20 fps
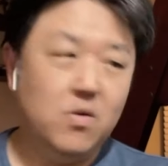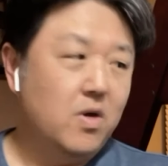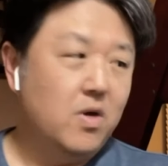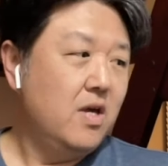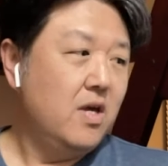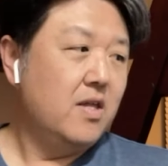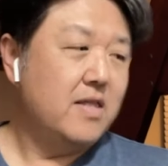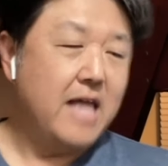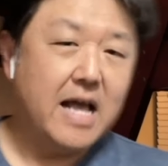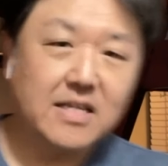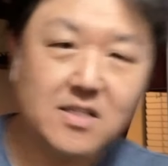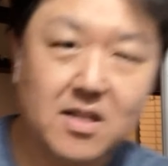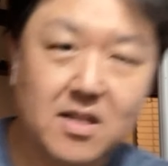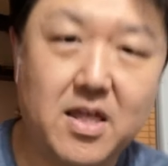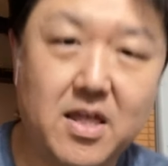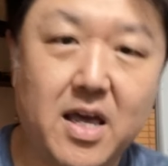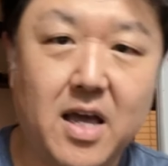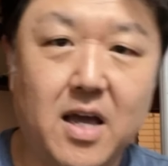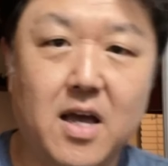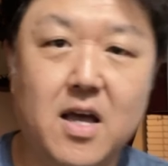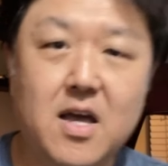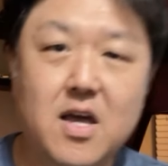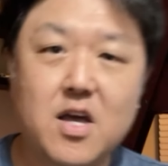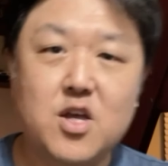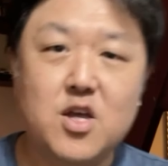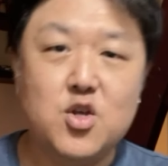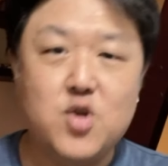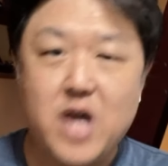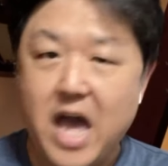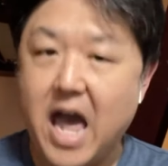That's the thing.
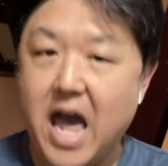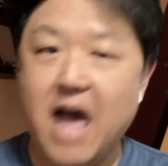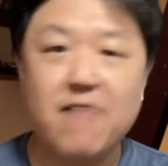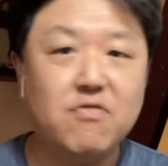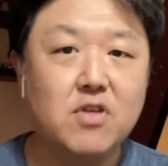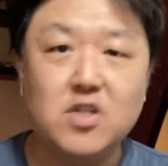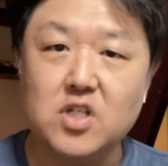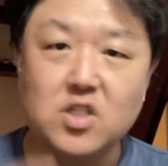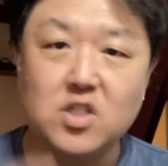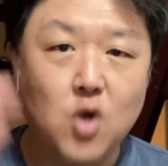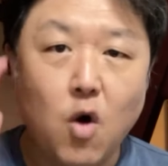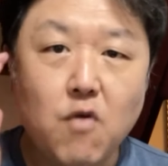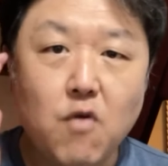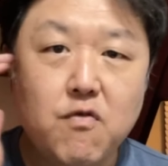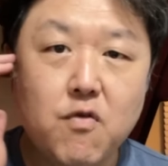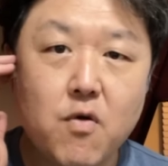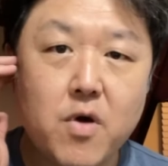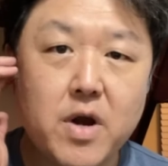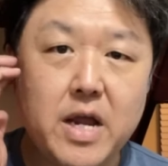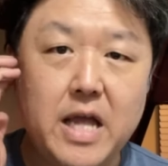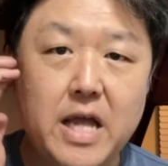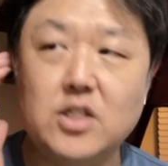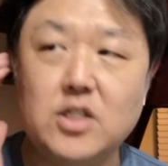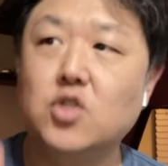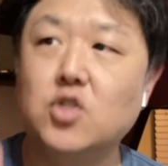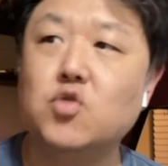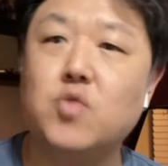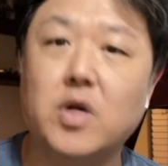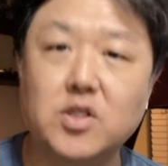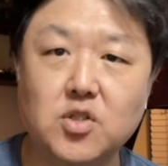You have to just go for it and just
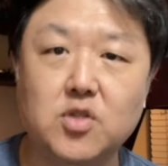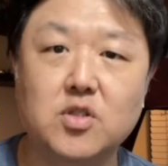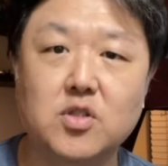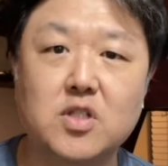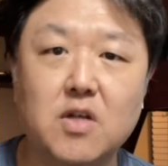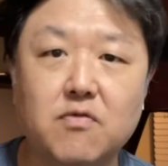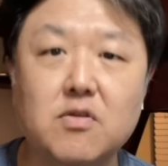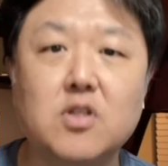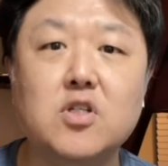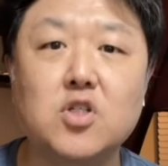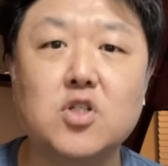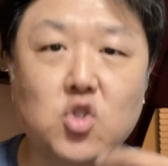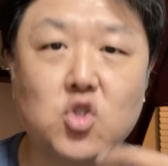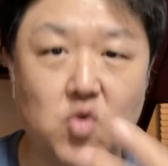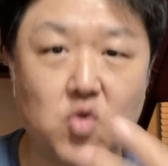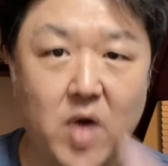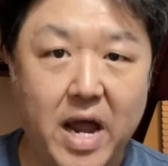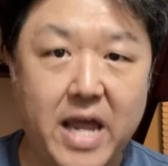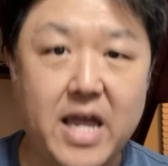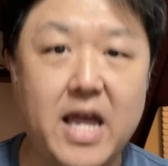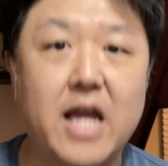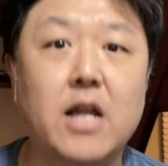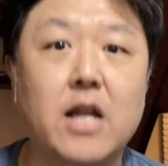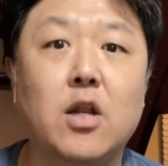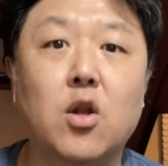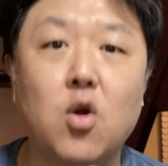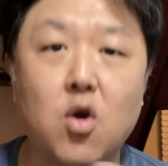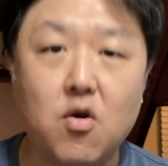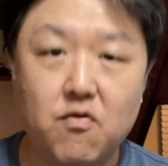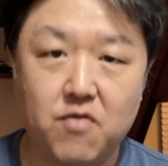trust yourself to just try it and
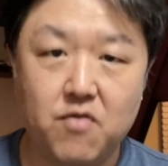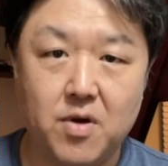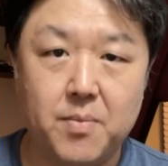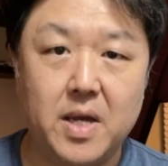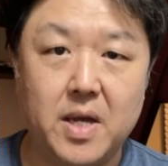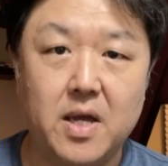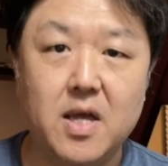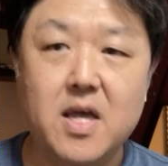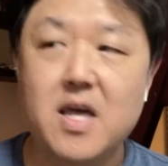learn from it.